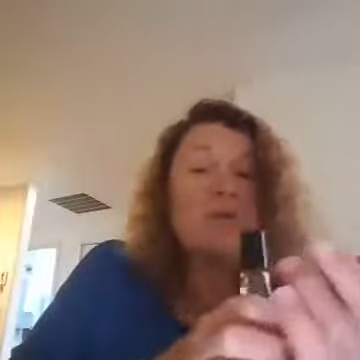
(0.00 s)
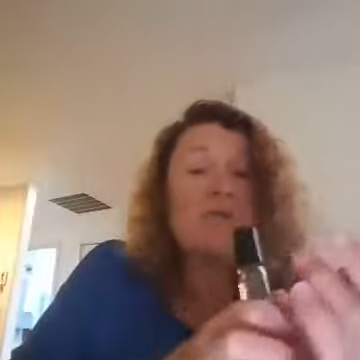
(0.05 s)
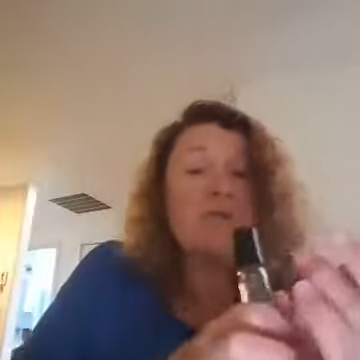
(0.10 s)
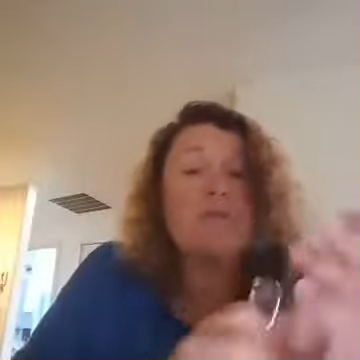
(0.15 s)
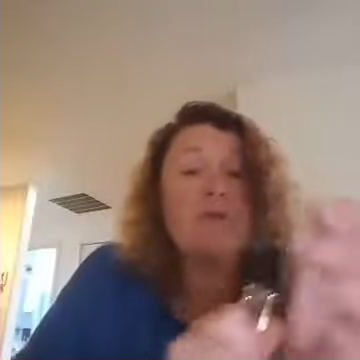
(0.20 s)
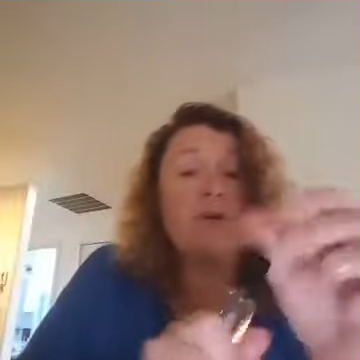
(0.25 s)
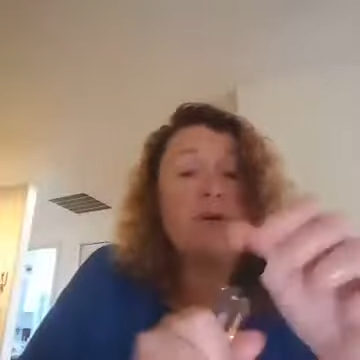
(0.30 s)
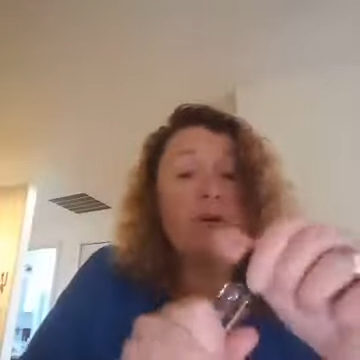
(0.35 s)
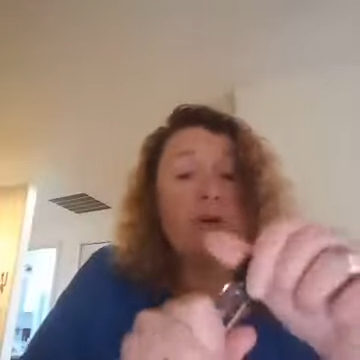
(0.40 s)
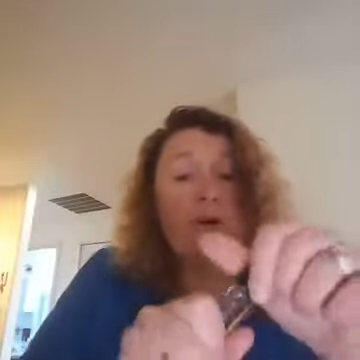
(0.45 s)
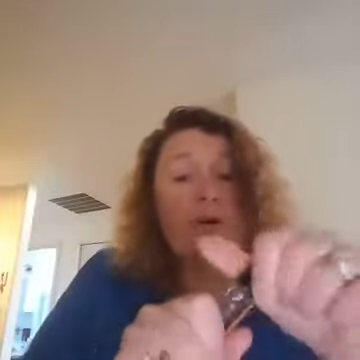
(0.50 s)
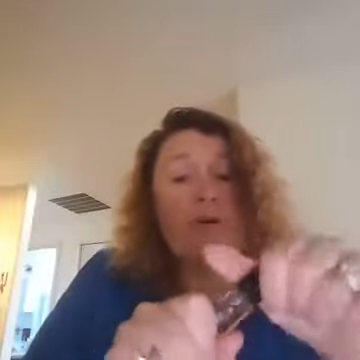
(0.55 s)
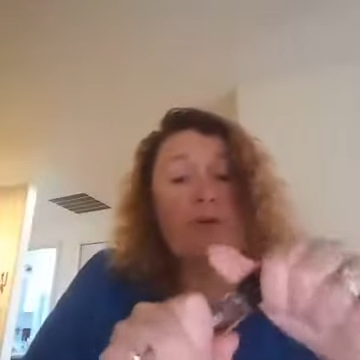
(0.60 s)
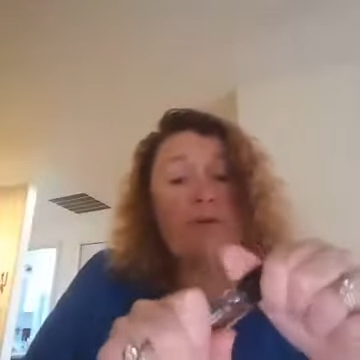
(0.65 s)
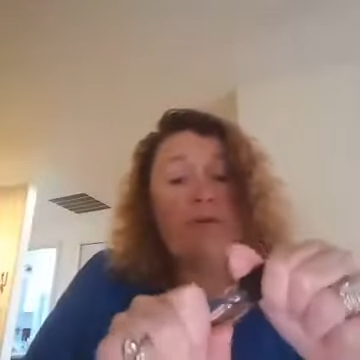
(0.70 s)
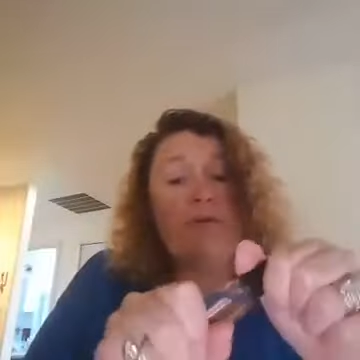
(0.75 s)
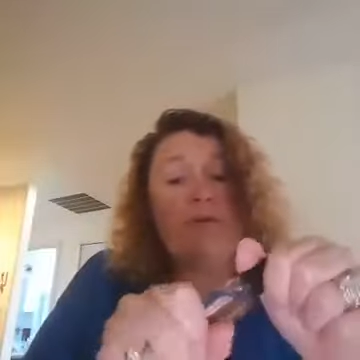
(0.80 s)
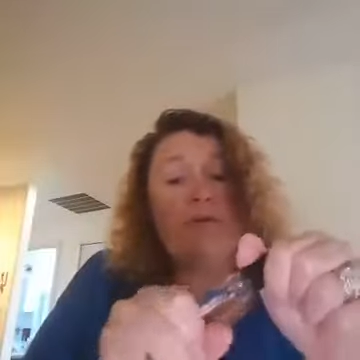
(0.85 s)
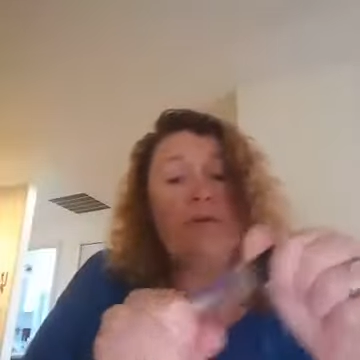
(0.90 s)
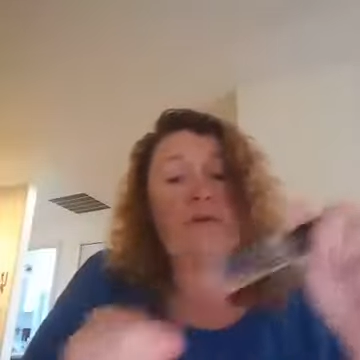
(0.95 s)

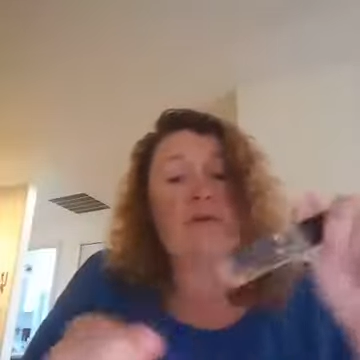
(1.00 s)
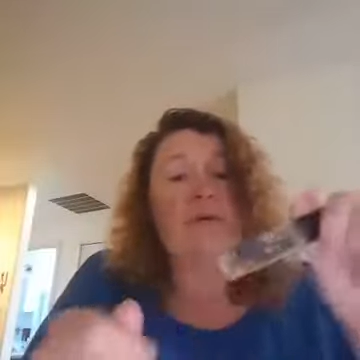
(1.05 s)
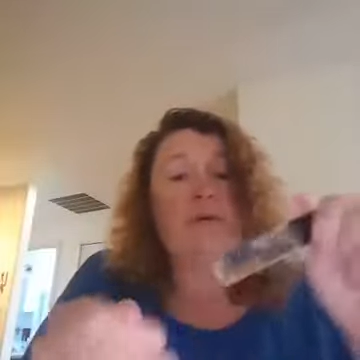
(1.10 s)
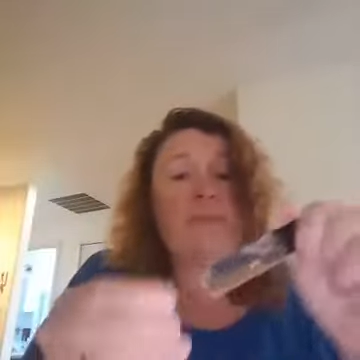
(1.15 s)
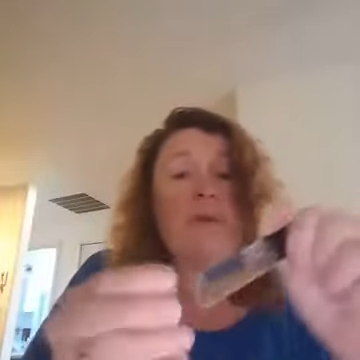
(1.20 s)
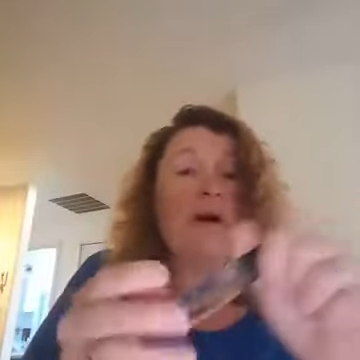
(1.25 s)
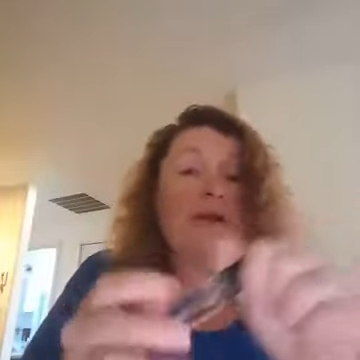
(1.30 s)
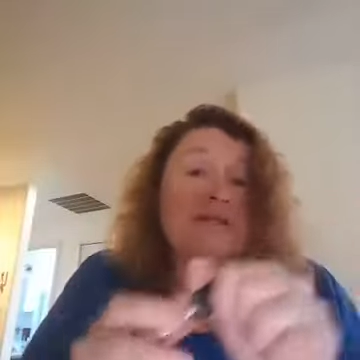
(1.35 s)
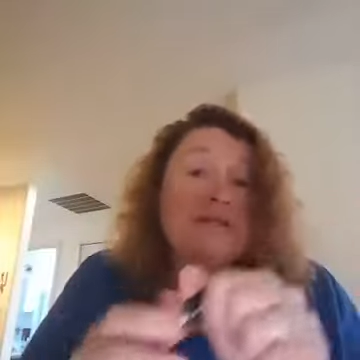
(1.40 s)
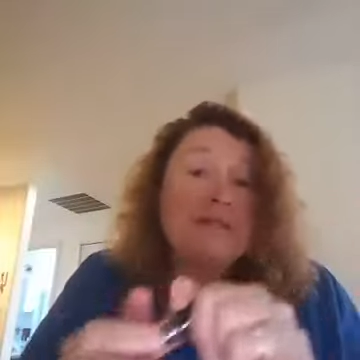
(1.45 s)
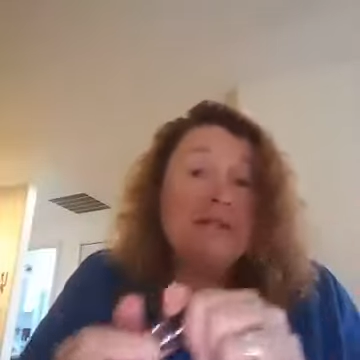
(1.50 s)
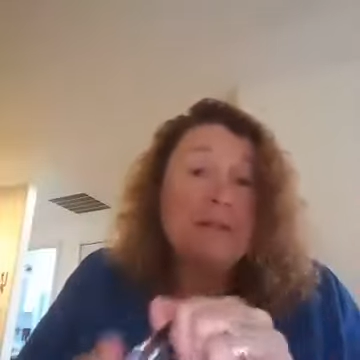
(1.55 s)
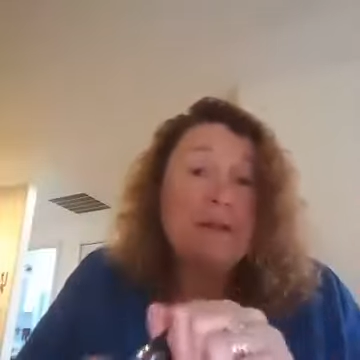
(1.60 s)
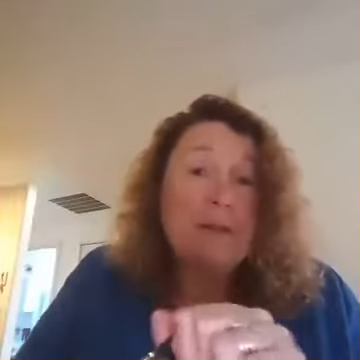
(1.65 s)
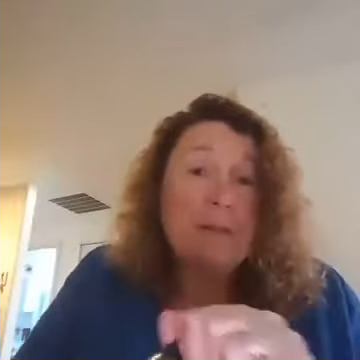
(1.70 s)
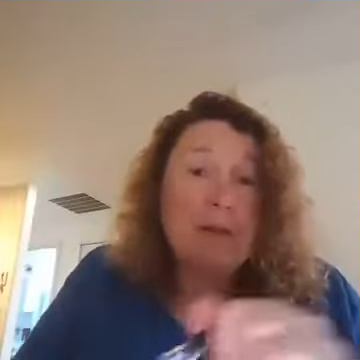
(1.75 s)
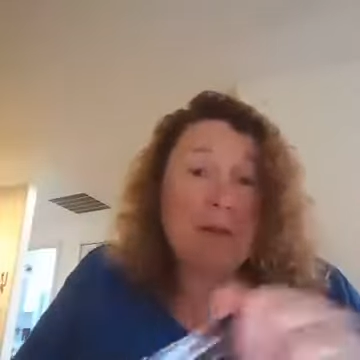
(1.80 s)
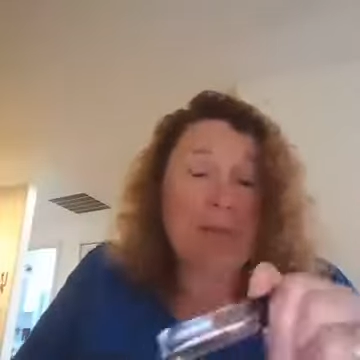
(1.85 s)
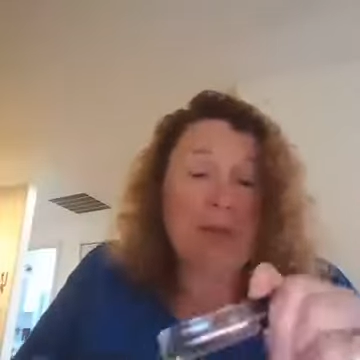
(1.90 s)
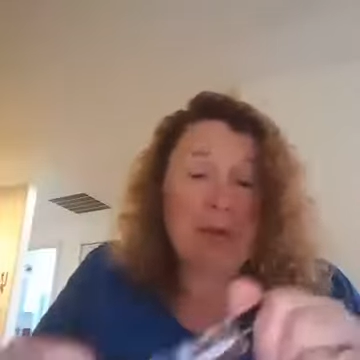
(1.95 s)
for Monty,
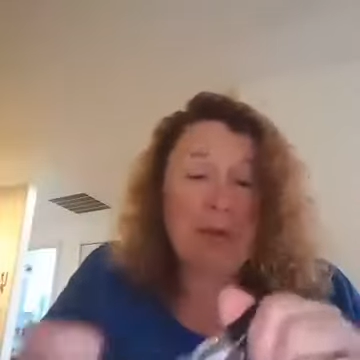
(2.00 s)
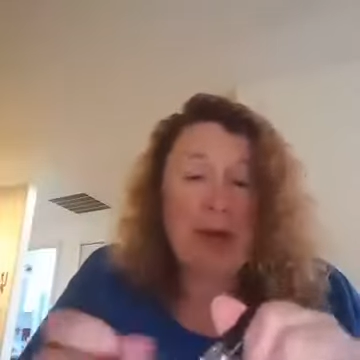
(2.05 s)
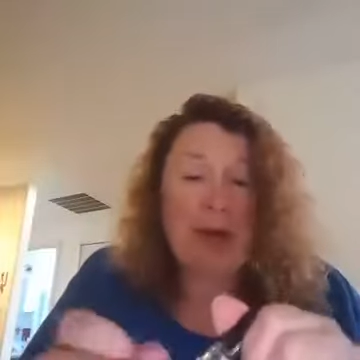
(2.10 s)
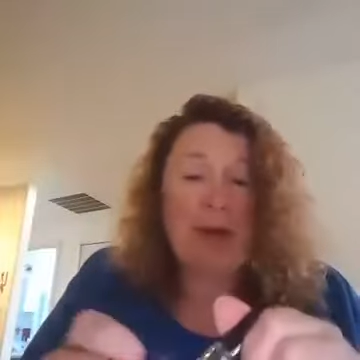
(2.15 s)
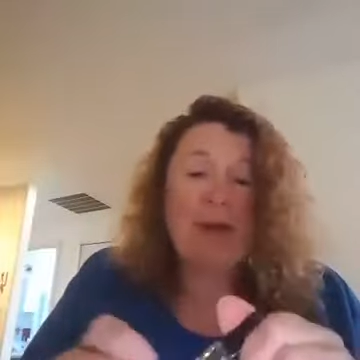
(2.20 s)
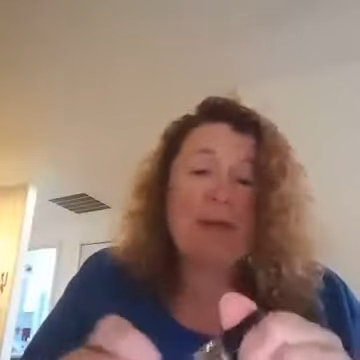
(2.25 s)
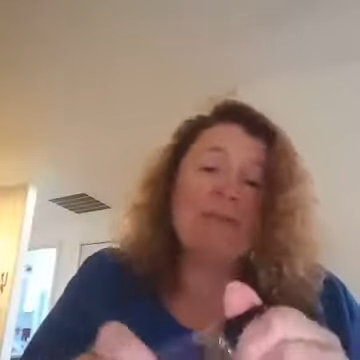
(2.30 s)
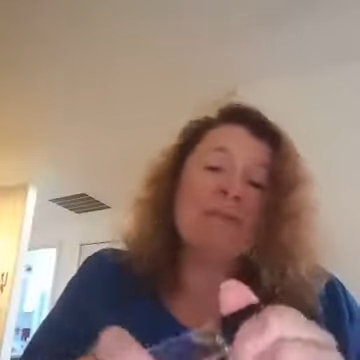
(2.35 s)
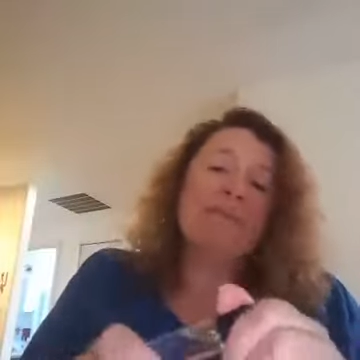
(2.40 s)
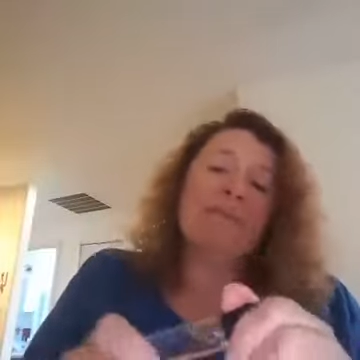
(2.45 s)
my bulldog,